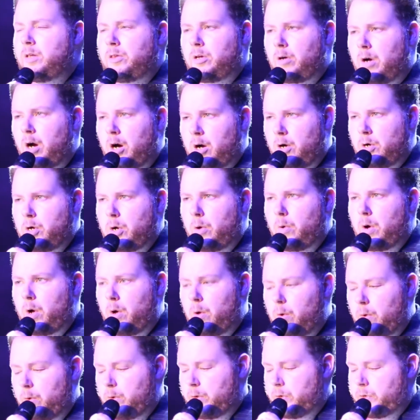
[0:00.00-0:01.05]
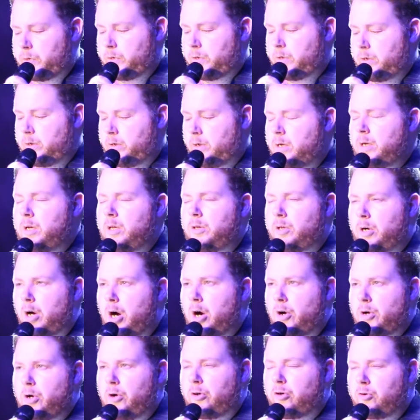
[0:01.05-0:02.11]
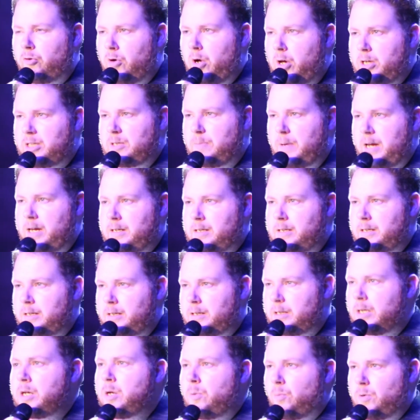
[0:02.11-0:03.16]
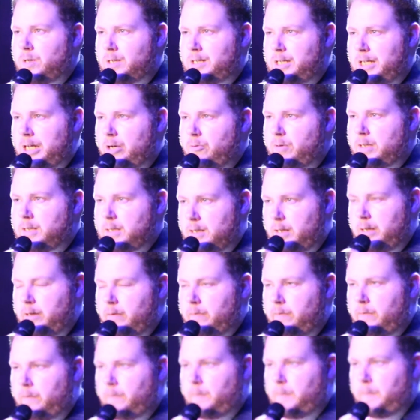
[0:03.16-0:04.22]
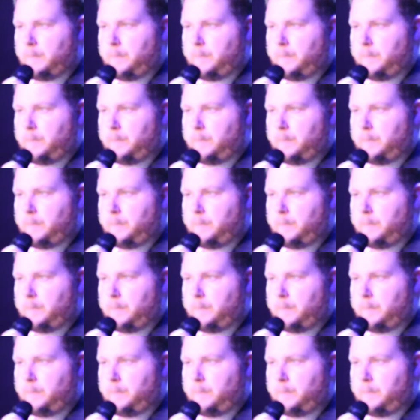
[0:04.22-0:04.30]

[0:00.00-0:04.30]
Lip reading: There are no holes. There are no crawl spaces where secrets live.